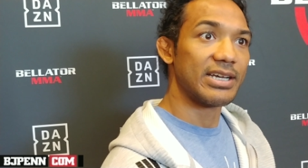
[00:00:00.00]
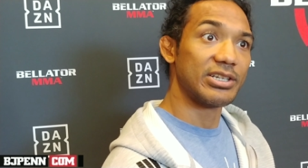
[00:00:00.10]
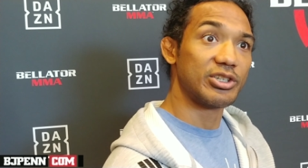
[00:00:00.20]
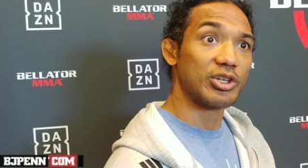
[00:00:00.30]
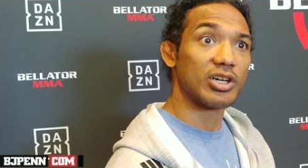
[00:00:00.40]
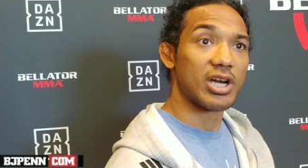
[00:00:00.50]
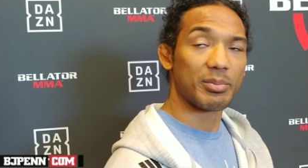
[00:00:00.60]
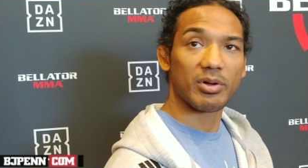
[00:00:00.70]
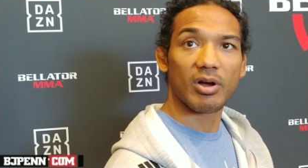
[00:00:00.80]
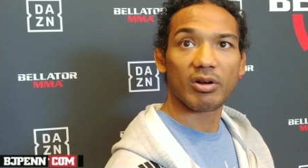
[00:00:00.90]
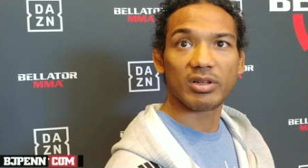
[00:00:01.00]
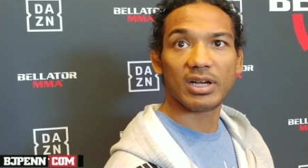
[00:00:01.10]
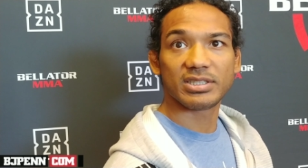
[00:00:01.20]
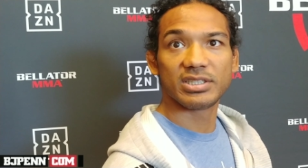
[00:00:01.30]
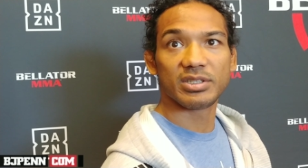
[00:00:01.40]
He took a couple of hard
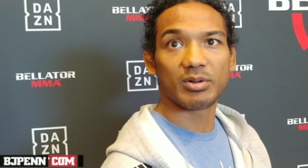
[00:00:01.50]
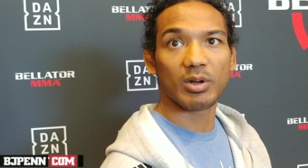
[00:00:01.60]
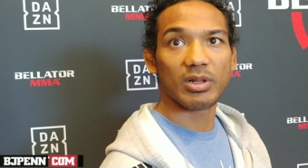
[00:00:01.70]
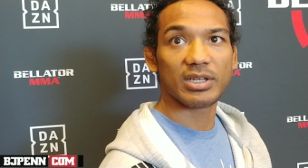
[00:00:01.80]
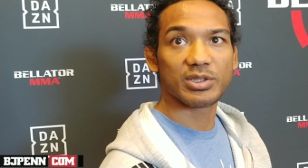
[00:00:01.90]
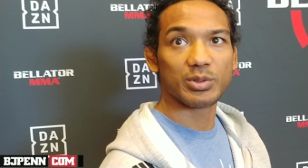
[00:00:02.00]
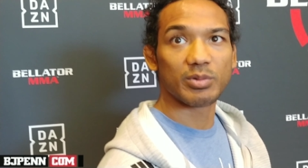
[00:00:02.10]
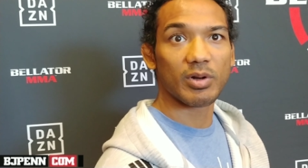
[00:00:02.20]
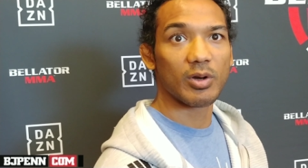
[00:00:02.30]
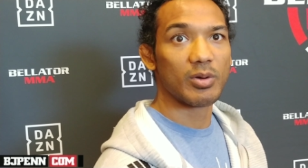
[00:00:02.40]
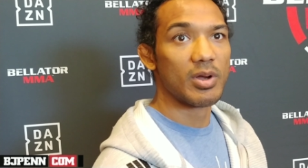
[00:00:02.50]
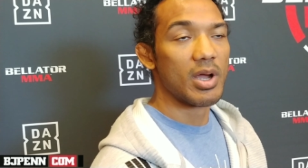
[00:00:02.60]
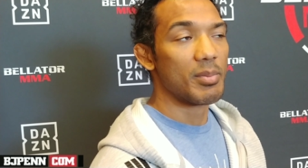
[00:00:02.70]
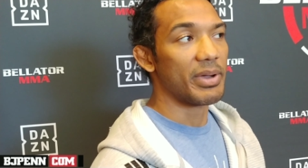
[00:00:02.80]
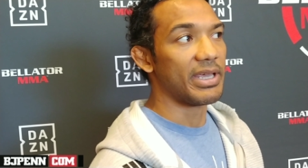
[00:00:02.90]
losses in a row, lost 2 in a row,
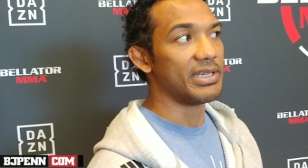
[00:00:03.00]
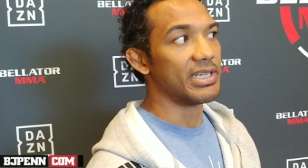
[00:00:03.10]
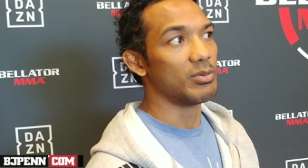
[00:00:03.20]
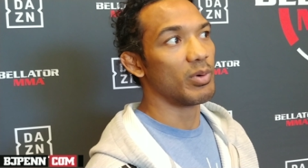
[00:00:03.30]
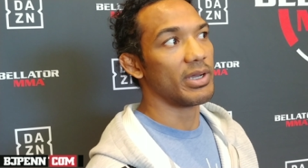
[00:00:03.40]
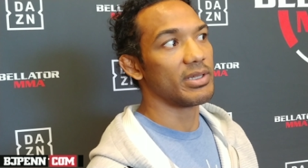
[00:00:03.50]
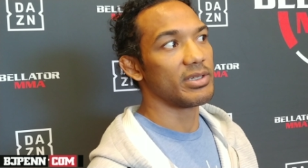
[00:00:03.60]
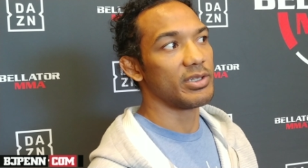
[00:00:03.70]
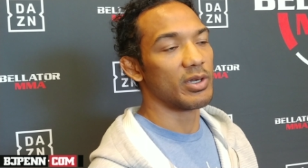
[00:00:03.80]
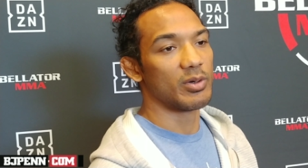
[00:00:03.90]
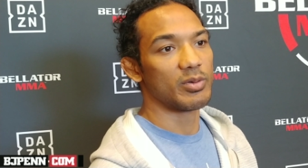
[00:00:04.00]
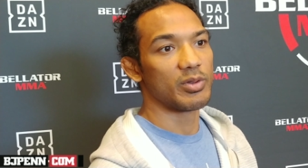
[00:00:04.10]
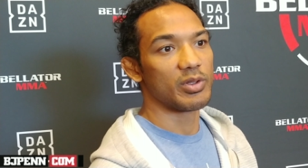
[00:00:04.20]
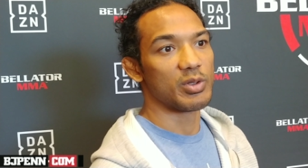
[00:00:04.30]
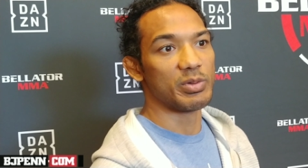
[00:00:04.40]
but he did what
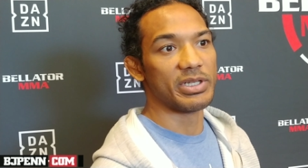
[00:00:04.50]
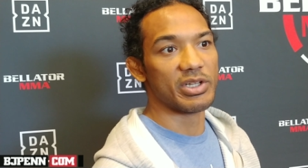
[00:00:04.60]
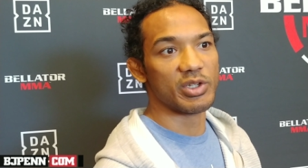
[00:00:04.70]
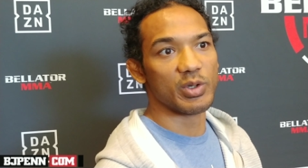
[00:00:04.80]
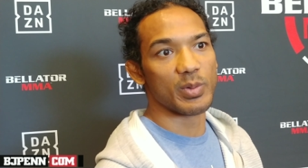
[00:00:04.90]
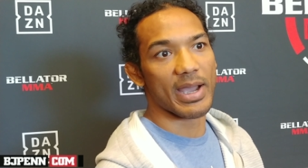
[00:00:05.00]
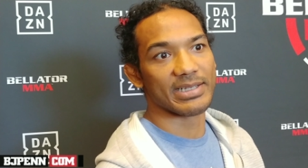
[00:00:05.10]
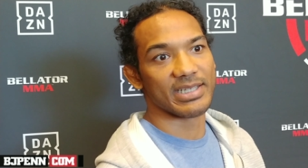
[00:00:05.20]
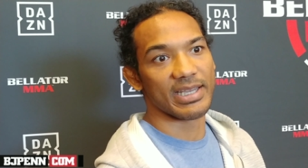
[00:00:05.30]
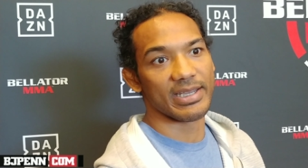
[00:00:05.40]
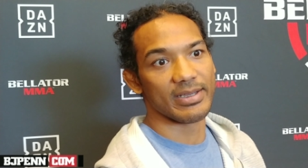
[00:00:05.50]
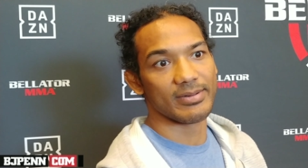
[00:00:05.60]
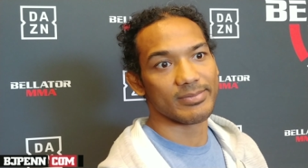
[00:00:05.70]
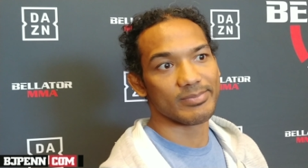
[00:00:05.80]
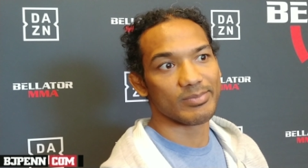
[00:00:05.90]
you need to do as an
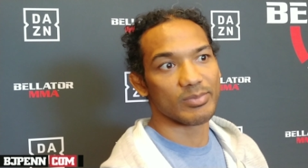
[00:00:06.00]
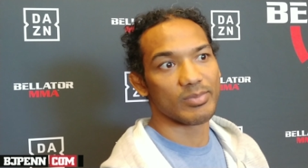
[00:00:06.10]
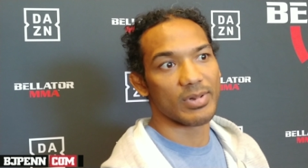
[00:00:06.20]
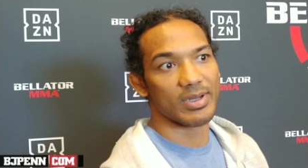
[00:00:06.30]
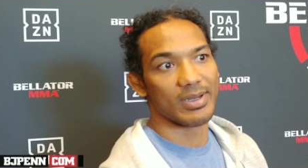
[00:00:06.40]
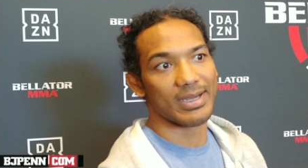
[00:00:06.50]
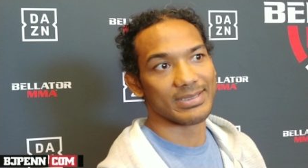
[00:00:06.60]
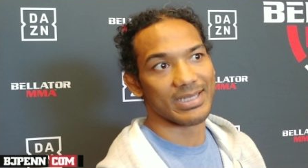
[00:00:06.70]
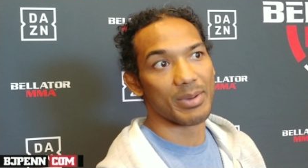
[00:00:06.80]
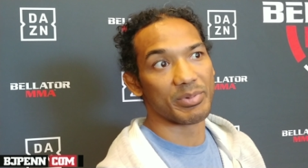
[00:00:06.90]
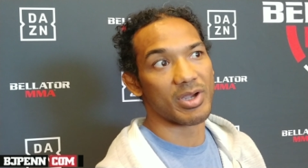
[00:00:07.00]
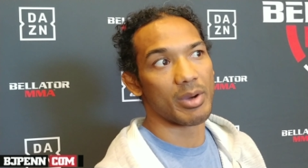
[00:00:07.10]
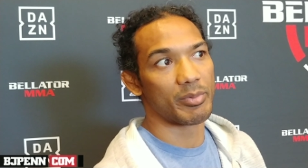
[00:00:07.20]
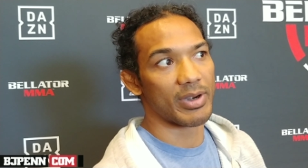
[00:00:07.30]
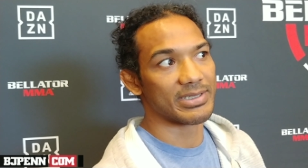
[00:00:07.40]
up and
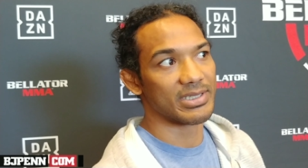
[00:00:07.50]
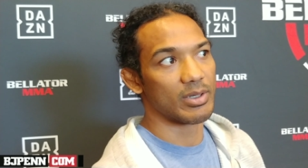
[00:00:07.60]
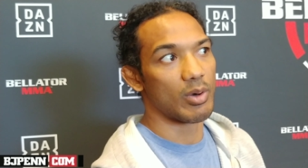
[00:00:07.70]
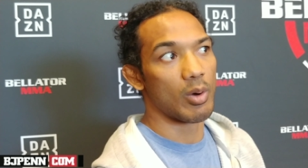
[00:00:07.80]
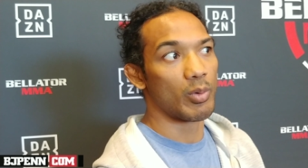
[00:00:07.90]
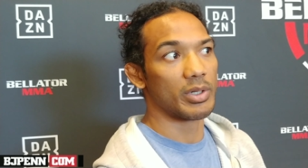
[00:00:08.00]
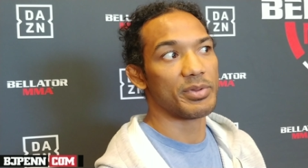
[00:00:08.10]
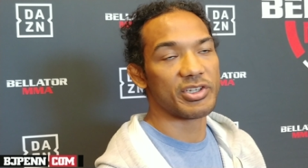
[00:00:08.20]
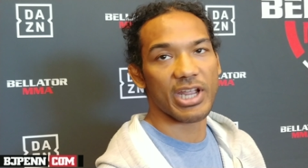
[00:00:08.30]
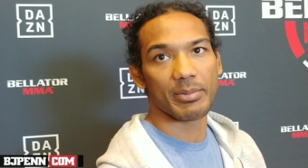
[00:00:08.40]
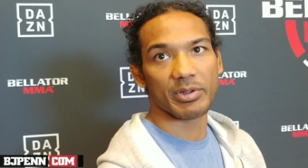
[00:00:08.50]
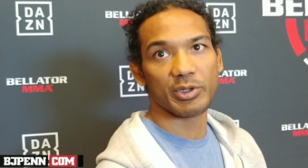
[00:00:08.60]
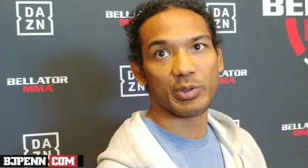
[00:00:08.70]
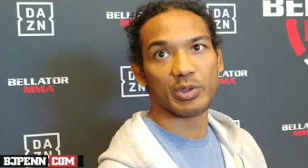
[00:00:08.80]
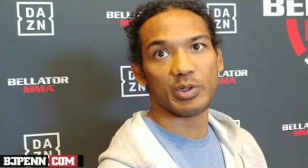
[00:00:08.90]
comer, as a wannabe champion.